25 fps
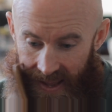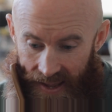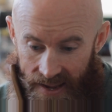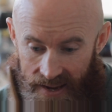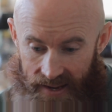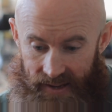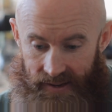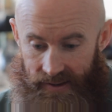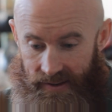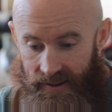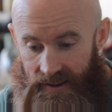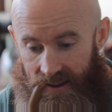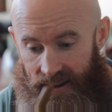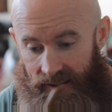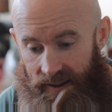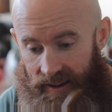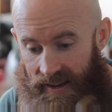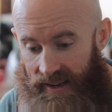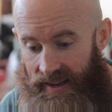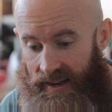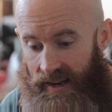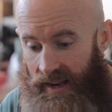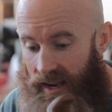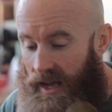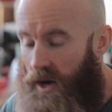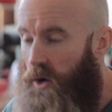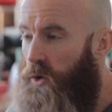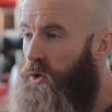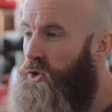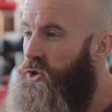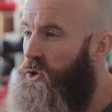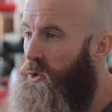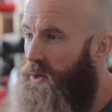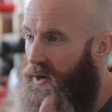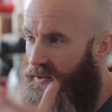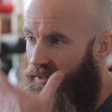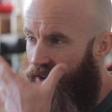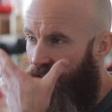And it
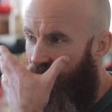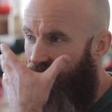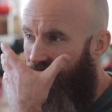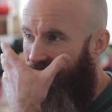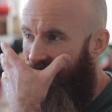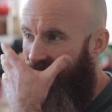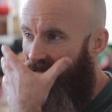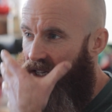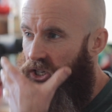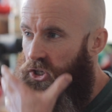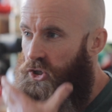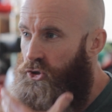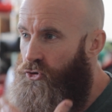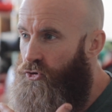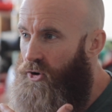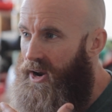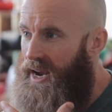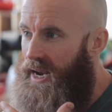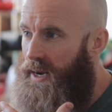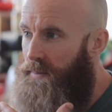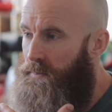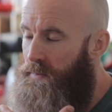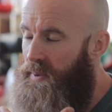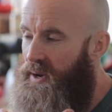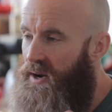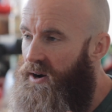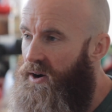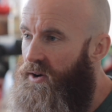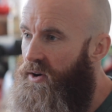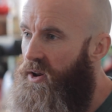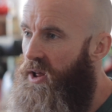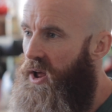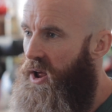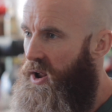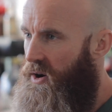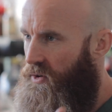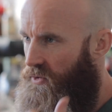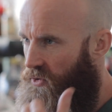allows you to have a nice straight
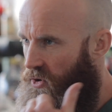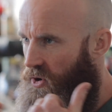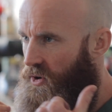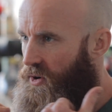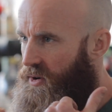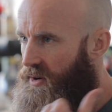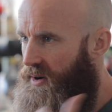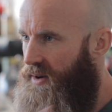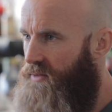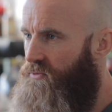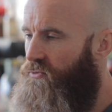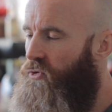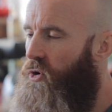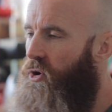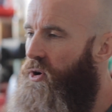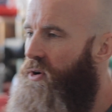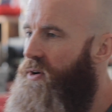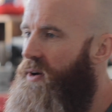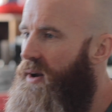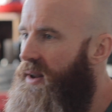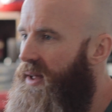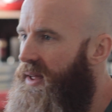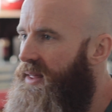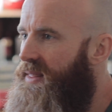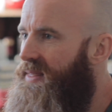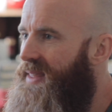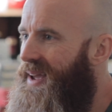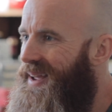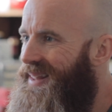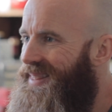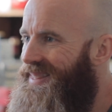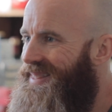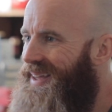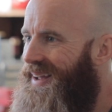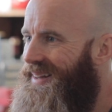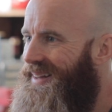beard rather than